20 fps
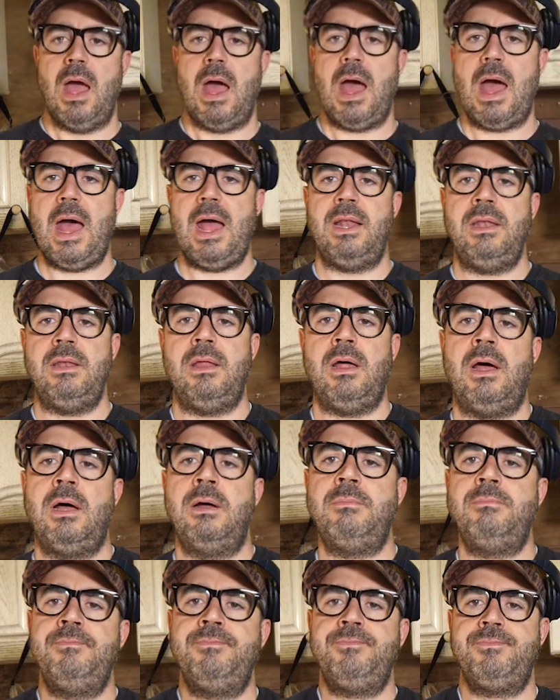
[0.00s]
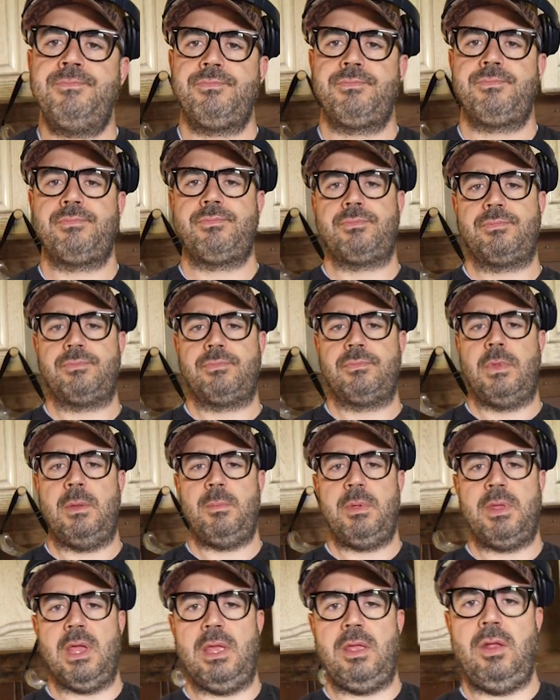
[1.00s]
And
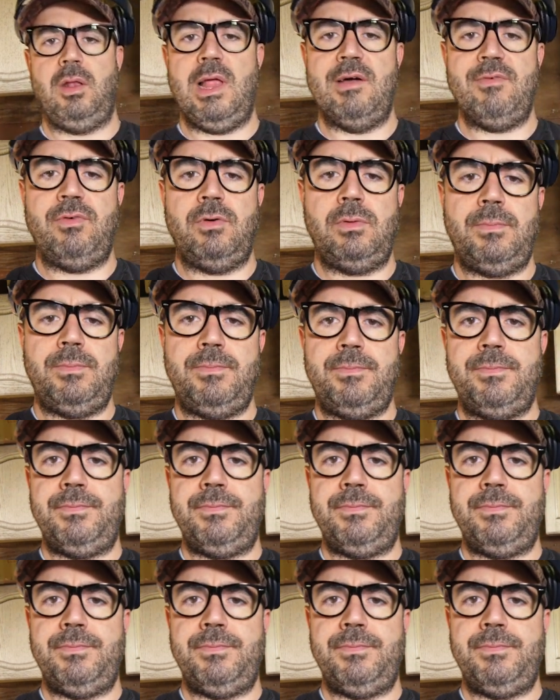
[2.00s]
let me get you level.